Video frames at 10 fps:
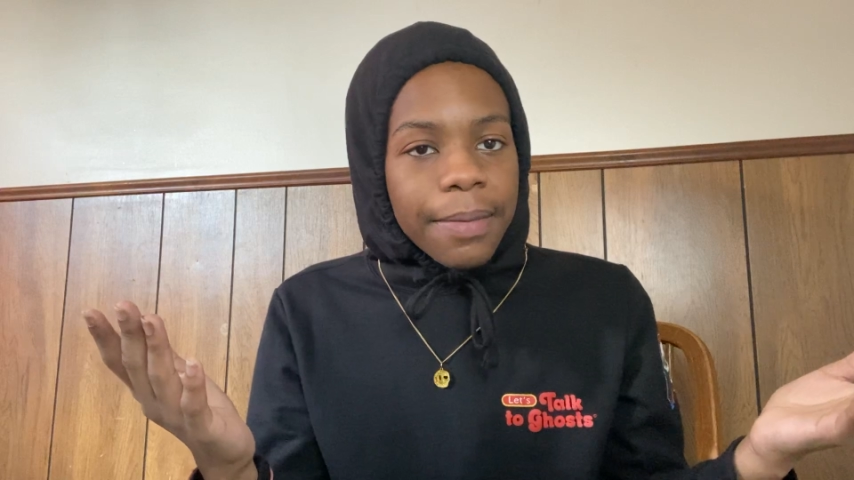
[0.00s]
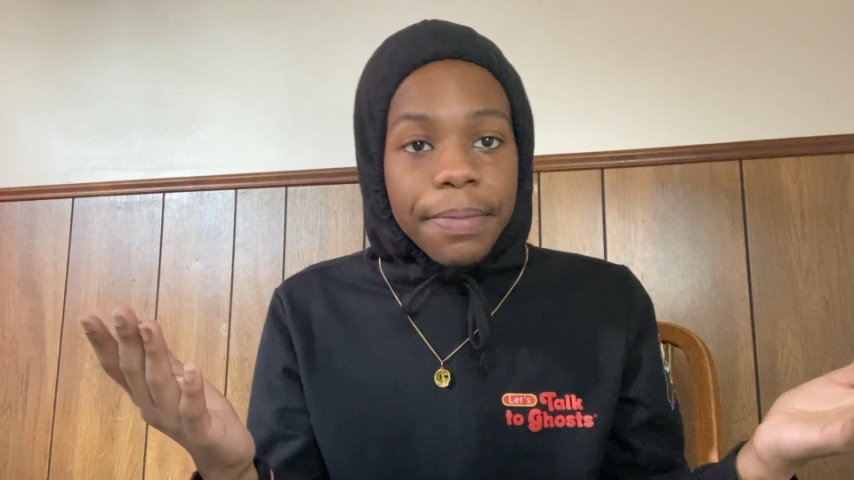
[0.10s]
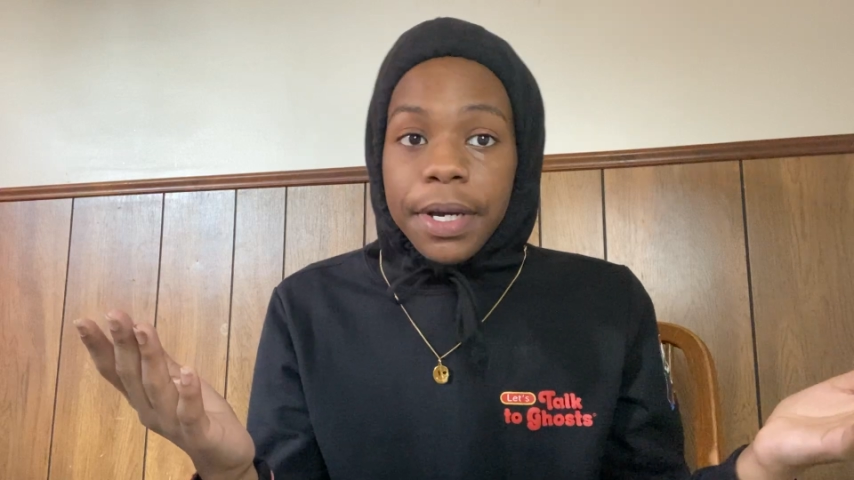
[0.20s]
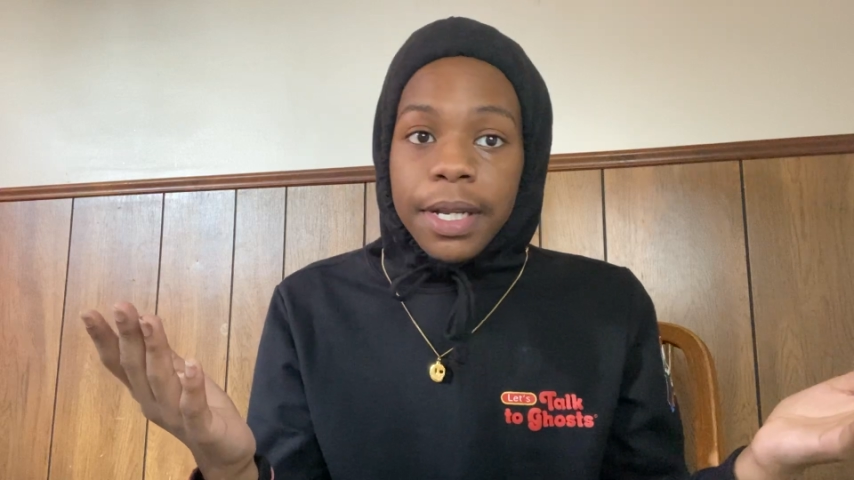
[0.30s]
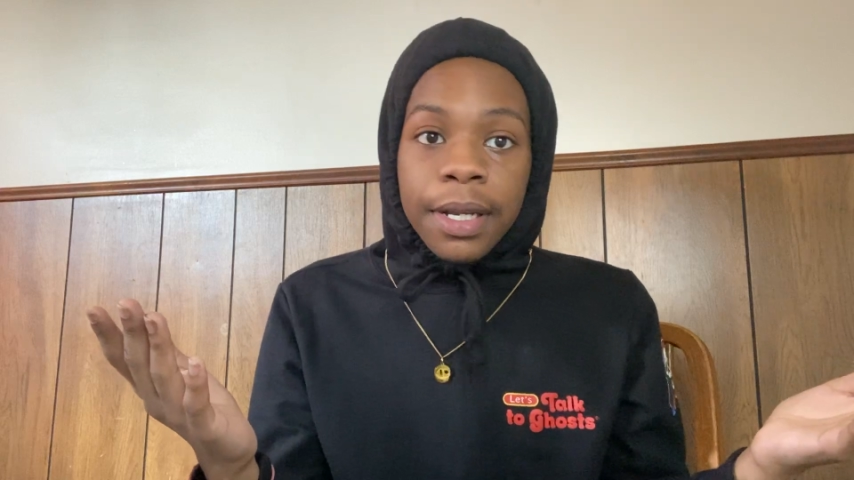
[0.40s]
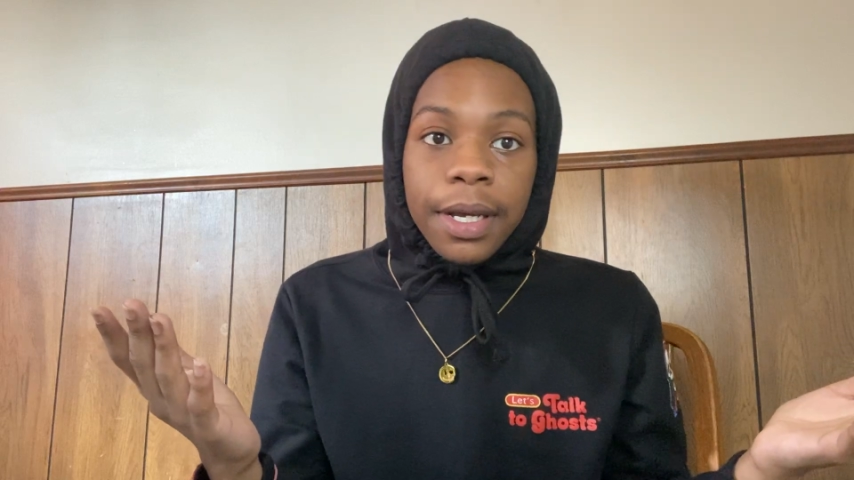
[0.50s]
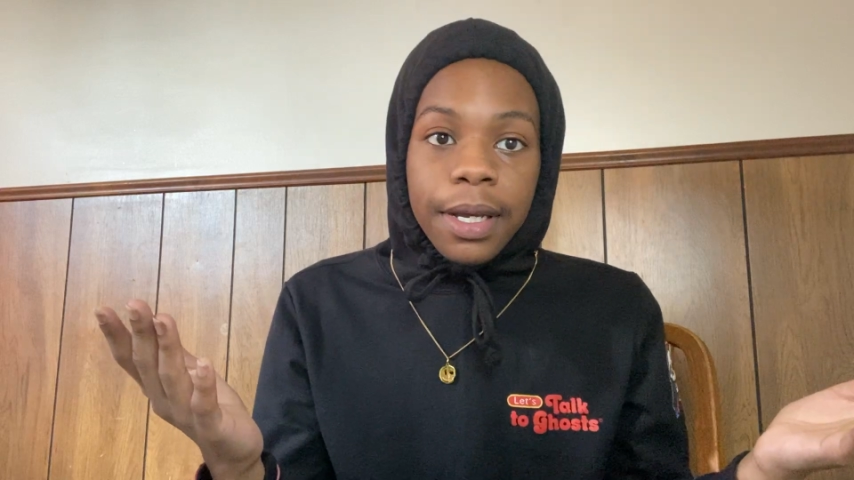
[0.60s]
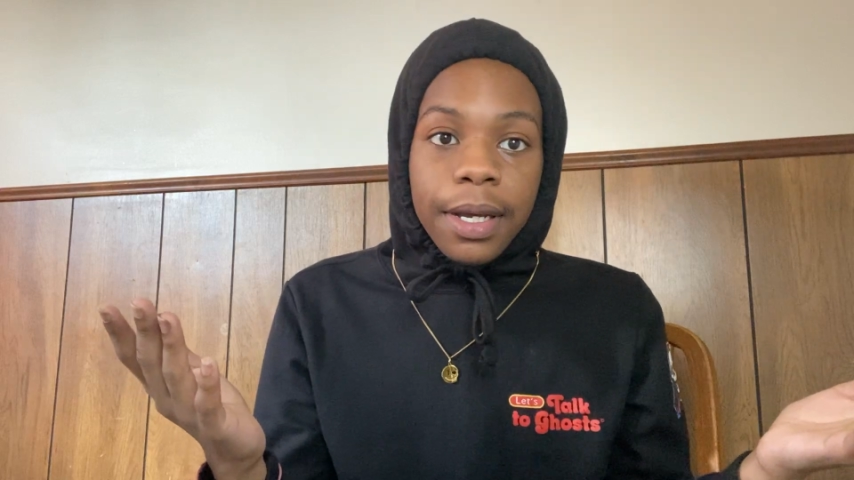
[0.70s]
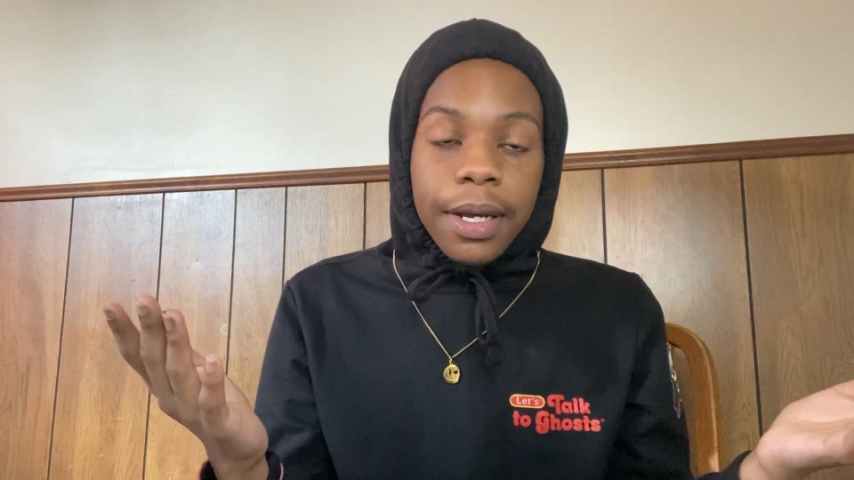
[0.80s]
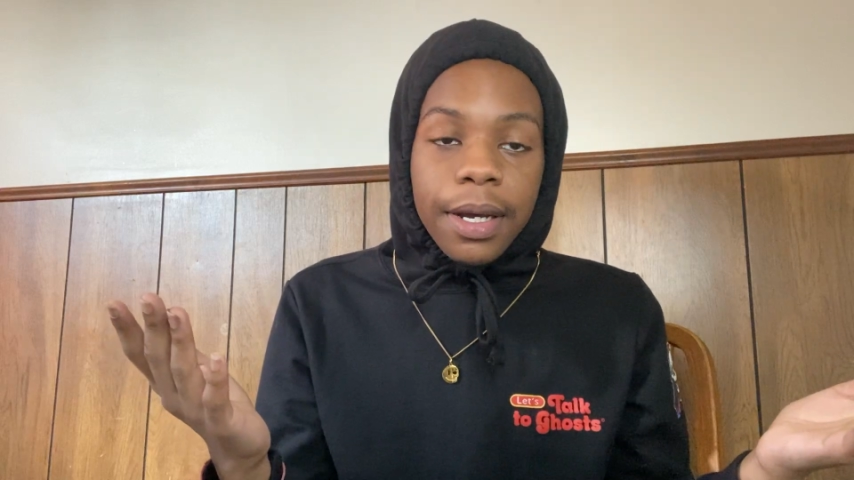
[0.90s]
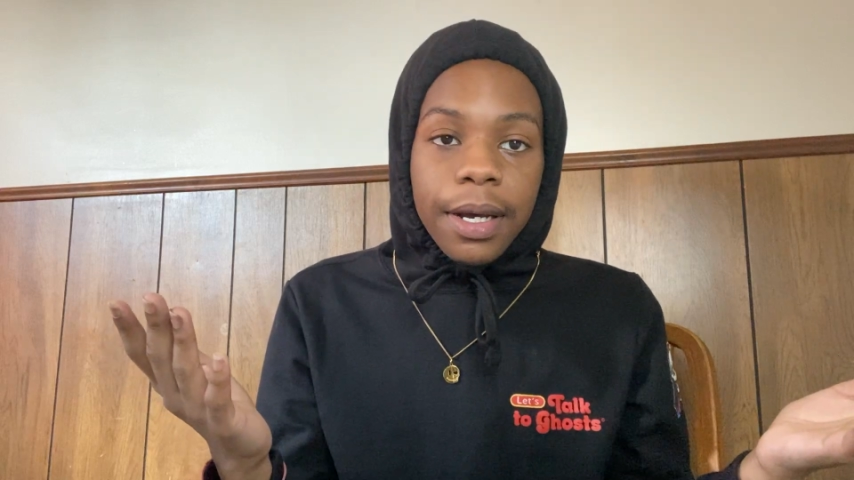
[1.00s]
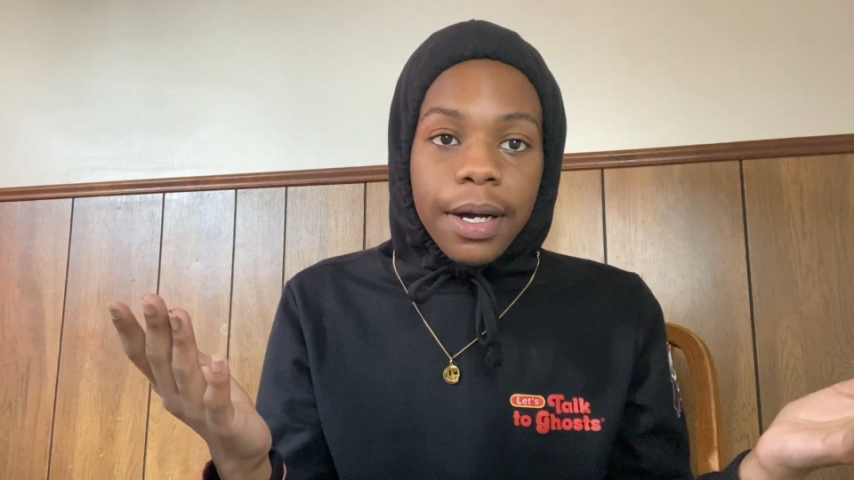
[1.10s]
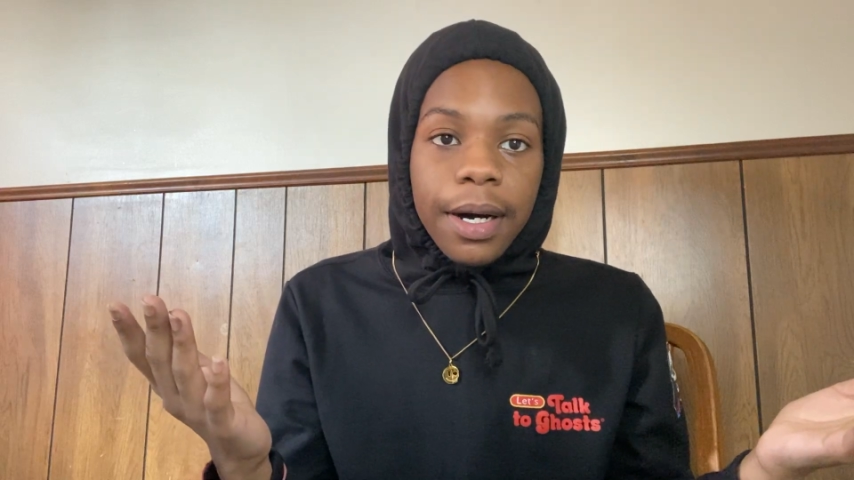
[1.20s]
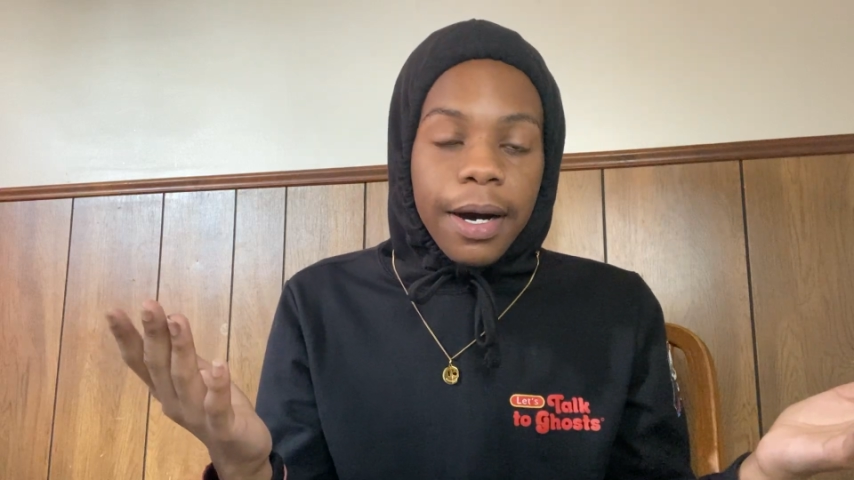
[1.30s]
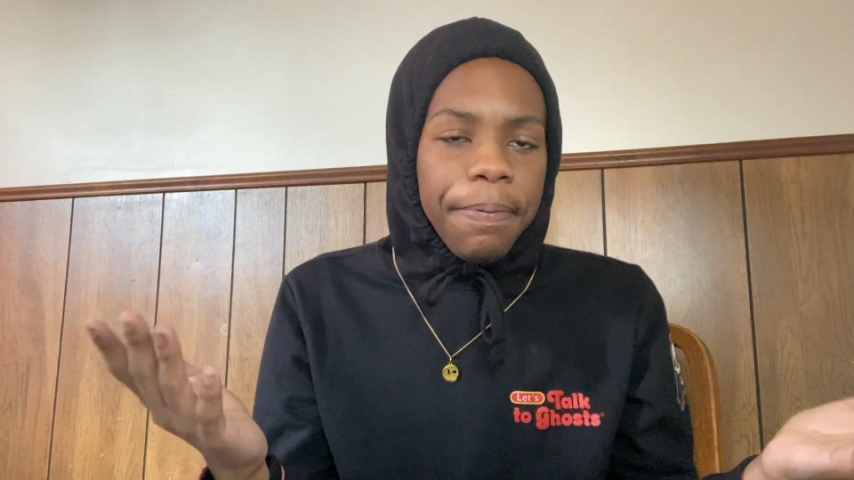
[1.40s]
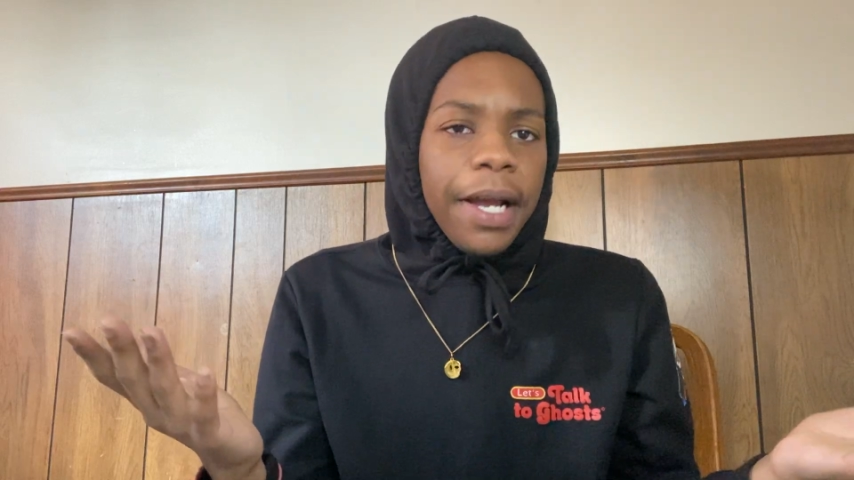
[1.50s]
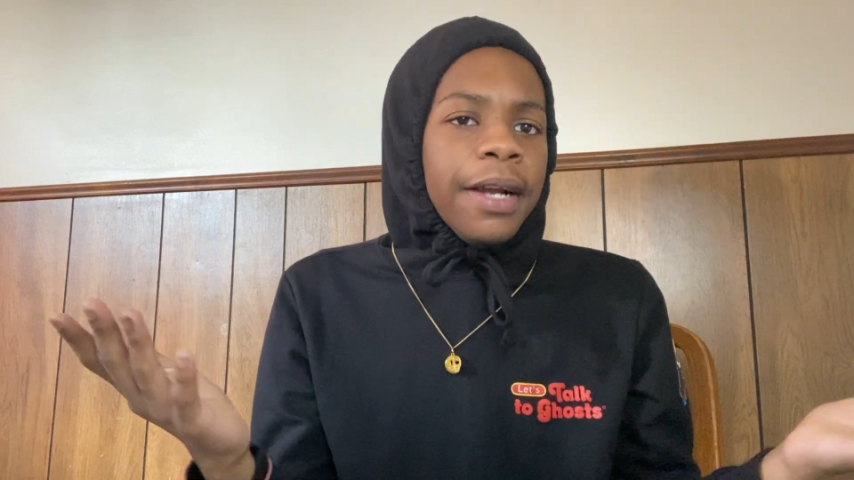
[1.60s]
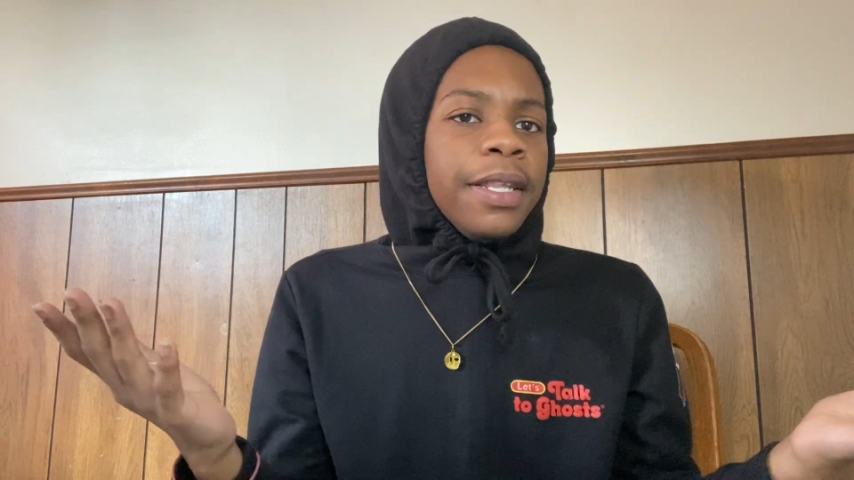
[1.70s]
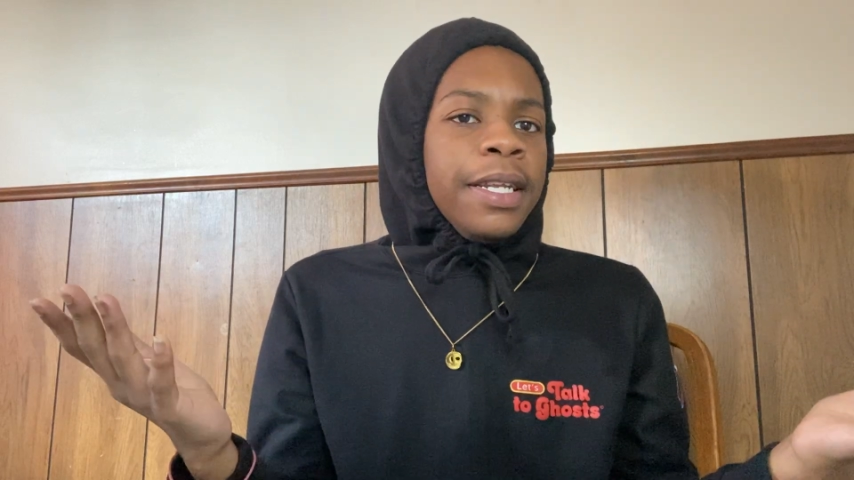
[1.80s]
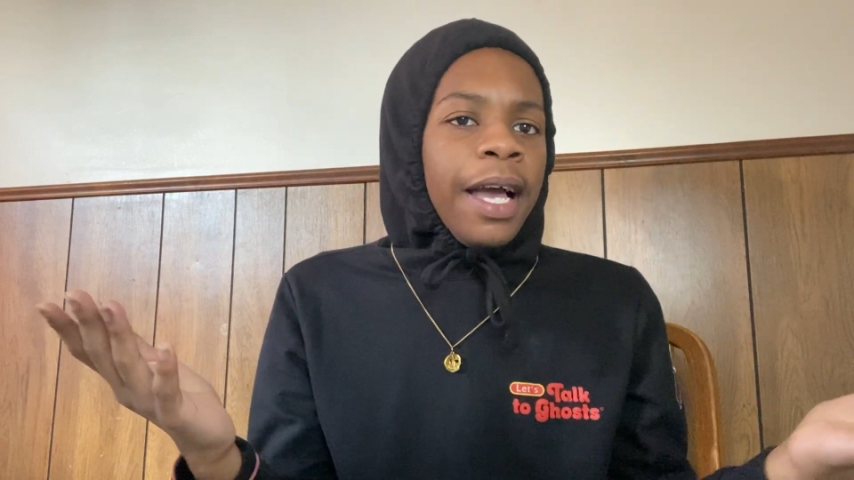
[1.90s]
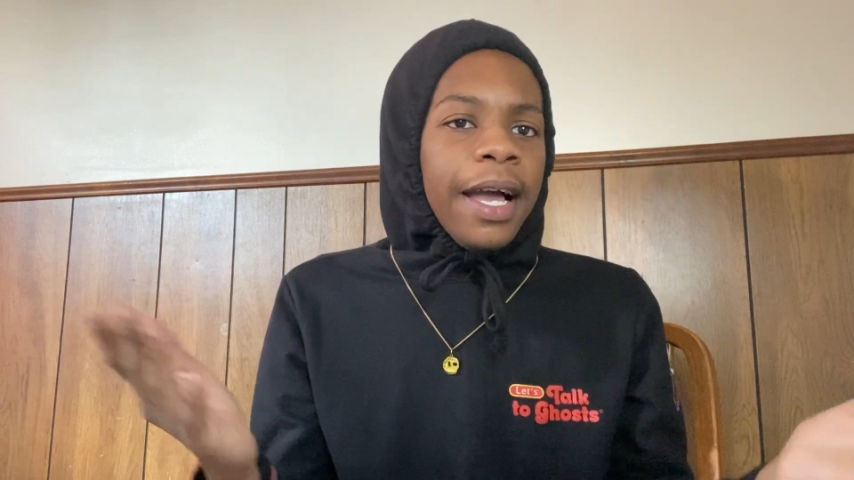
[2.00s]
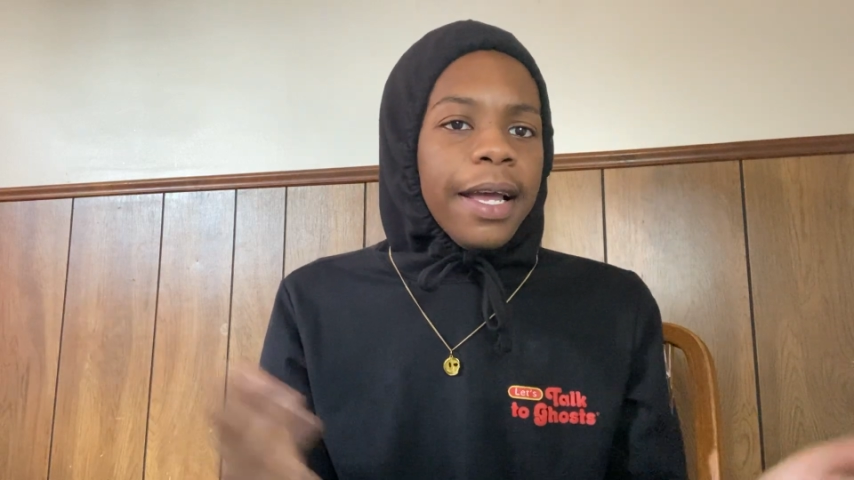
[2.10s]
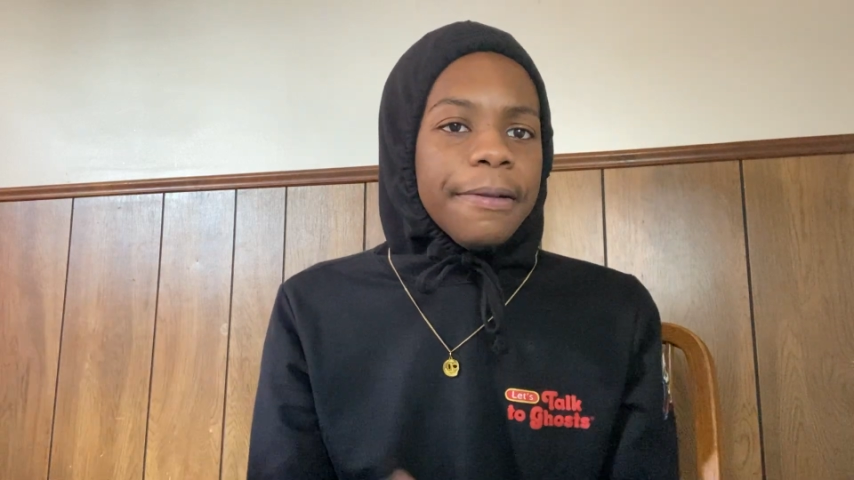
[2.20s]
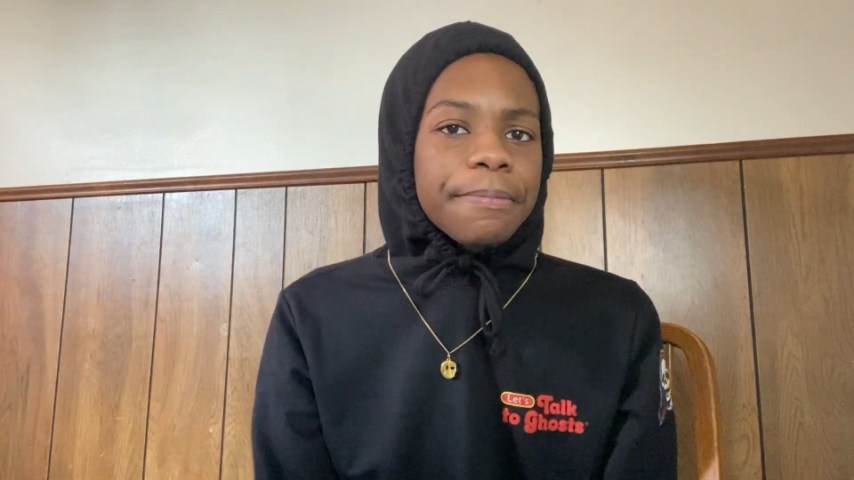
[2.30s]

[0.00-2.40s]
But apparently not.